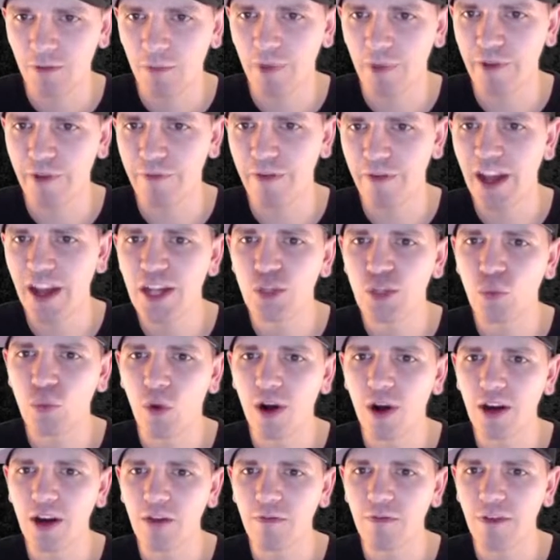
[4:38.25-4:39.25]
With phase
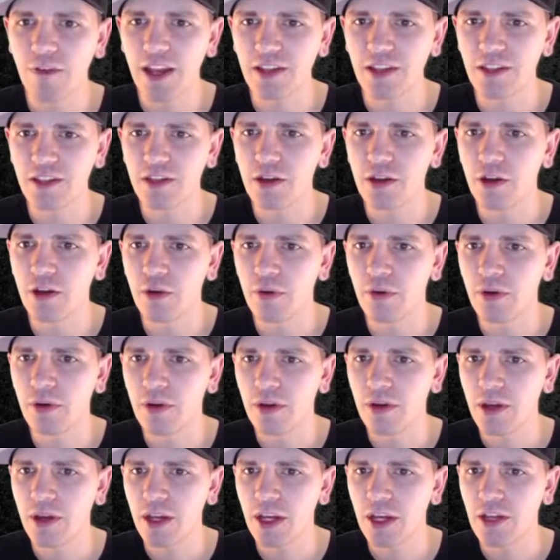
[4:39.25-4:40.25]
1 and phase 2,
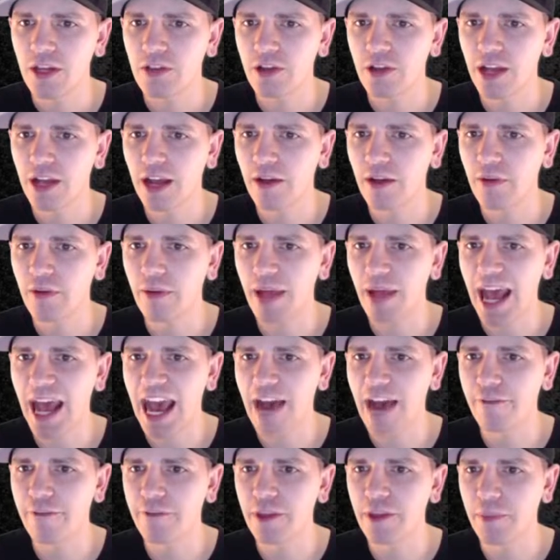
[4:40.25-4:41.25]
he took out
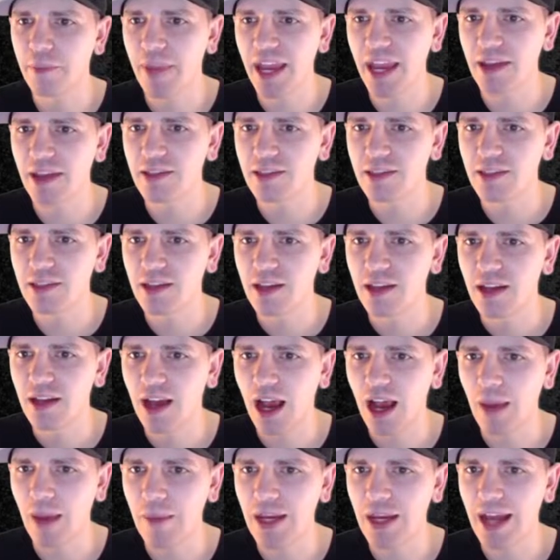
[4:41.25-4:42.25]
half of the base.
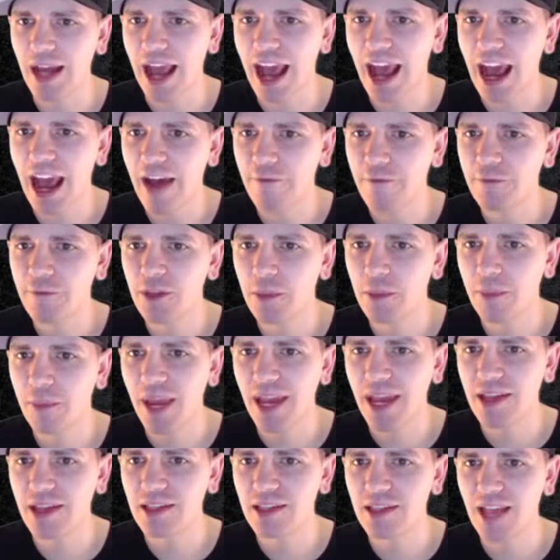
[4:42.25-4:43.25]
I mean, half of the
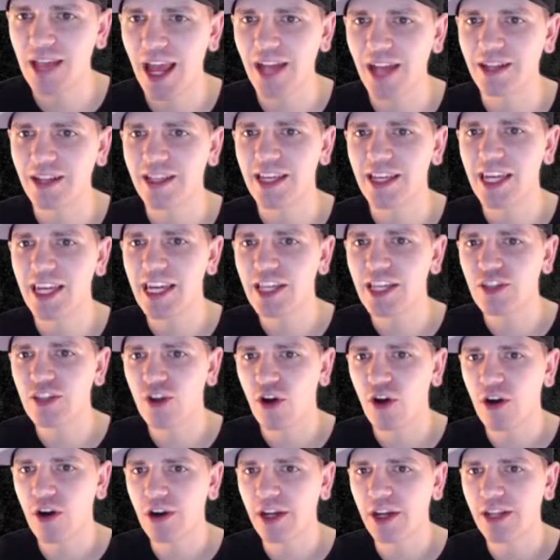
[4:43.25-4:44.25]
base, and key
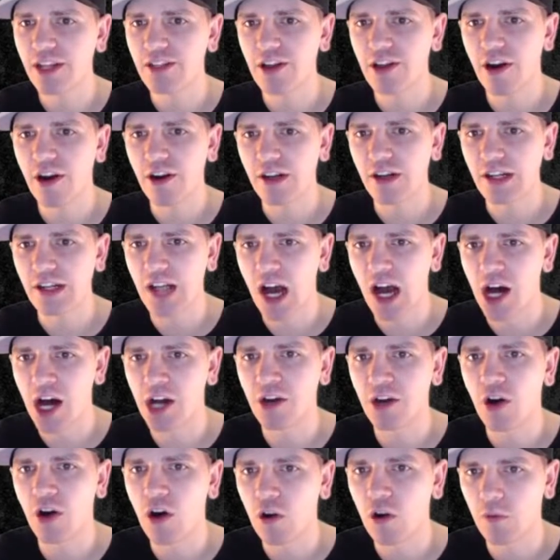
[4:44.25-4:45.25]
targets are
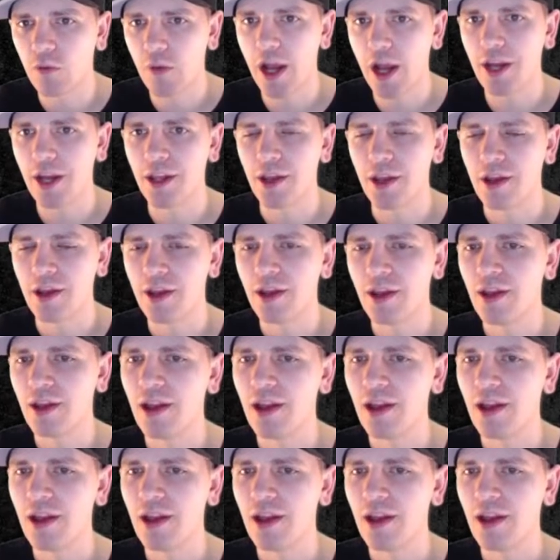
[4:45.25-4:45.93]
gone already.